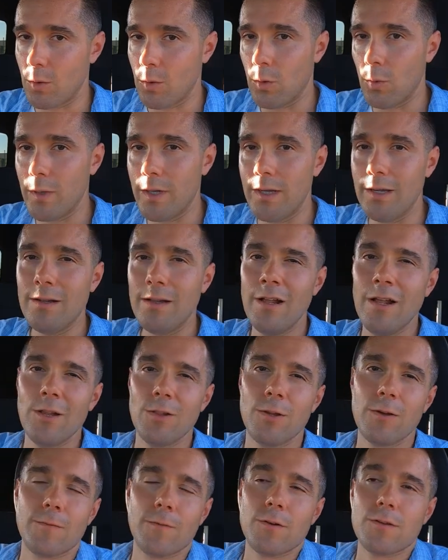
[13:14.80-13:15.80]
whole wheat.
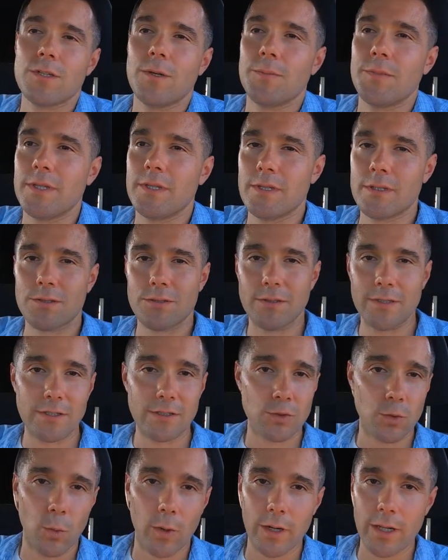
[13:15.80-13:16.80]
Look for something that's like
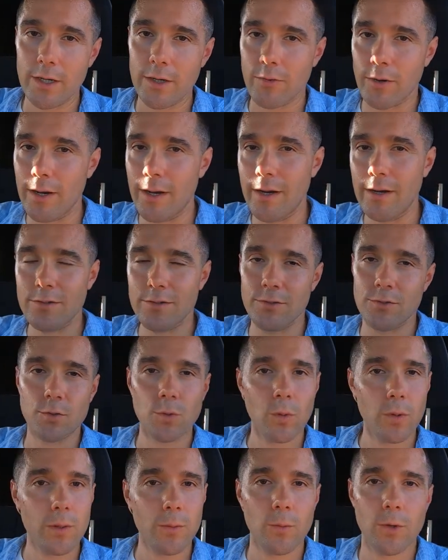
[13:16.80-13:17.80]
20 grains or
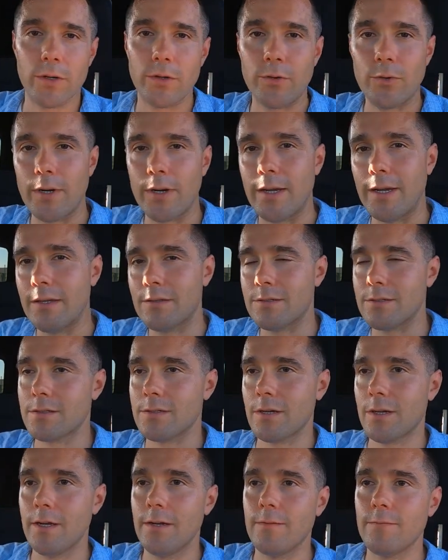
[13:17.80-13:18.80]
21 grains. It's
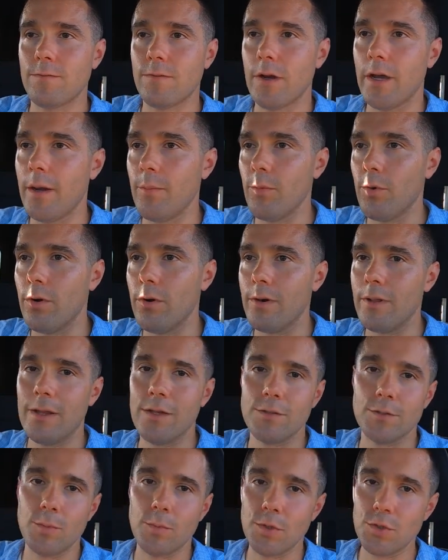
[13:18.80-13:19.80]
high in fiber and it
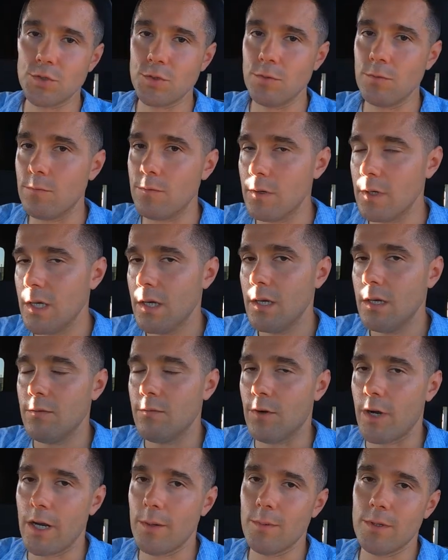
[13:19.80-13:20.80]
has a bunch of
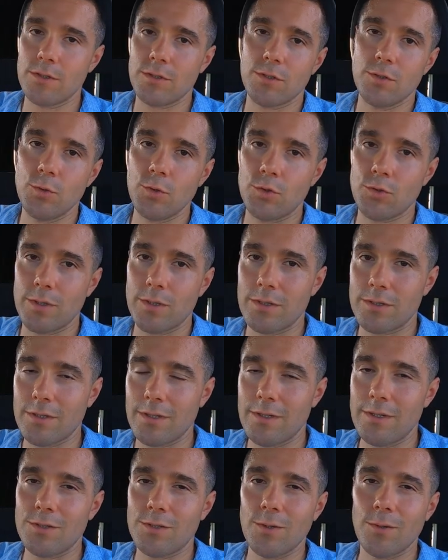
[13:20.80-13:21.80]
vitamins and nutrients
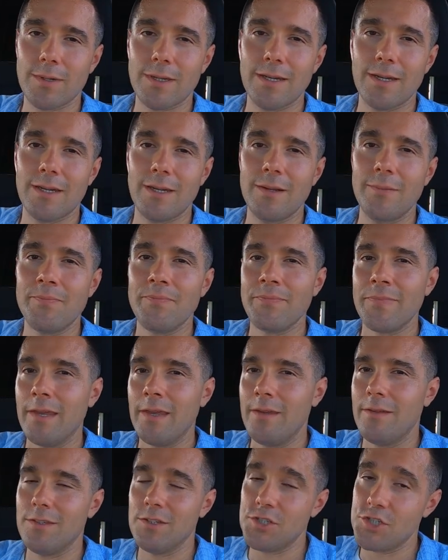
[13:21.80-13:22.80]
in it. Don't get
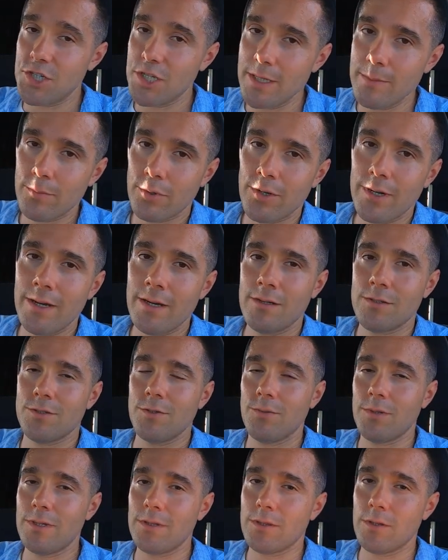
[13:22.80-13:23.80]
the cheap brands.
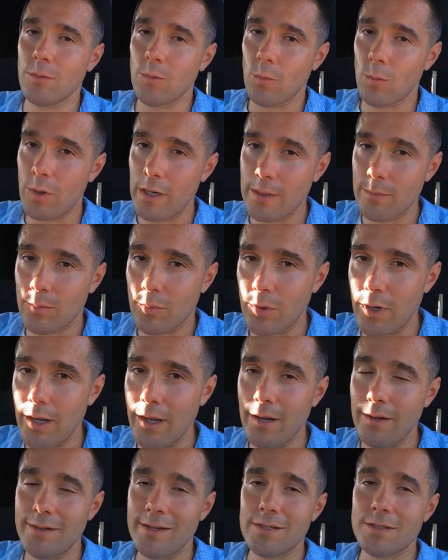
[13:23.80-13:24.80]
Don't get the white
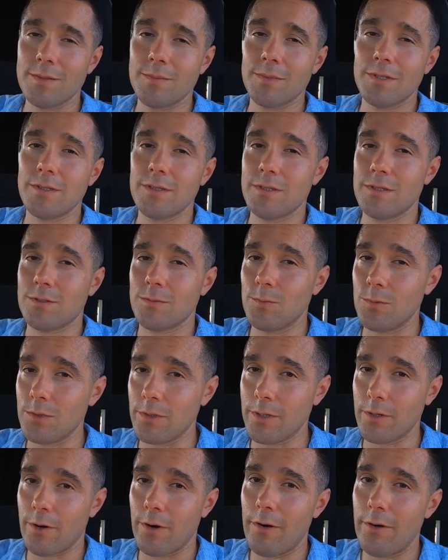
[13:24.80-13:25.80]
bread. Get something that's
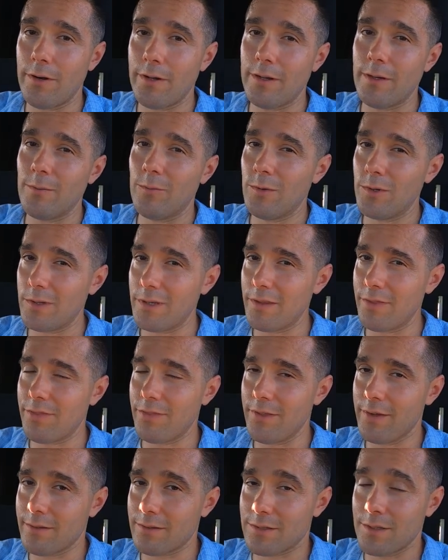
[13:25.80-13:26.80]
really hearty, really
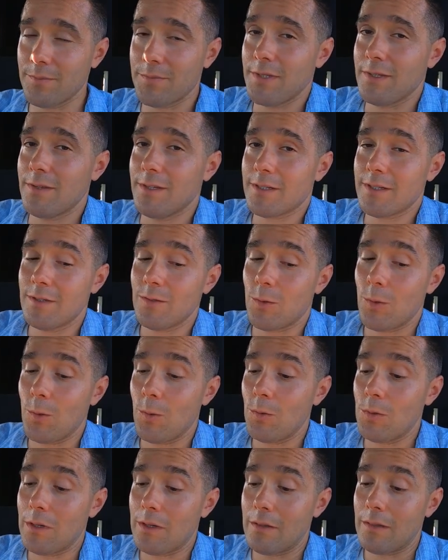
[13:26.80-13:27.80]
thick, something that can
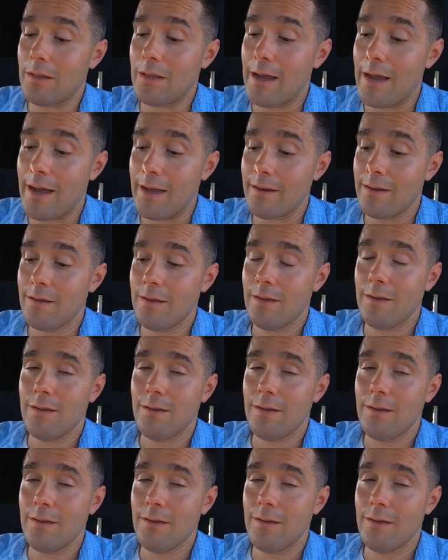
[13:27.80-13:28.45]
hold a lot,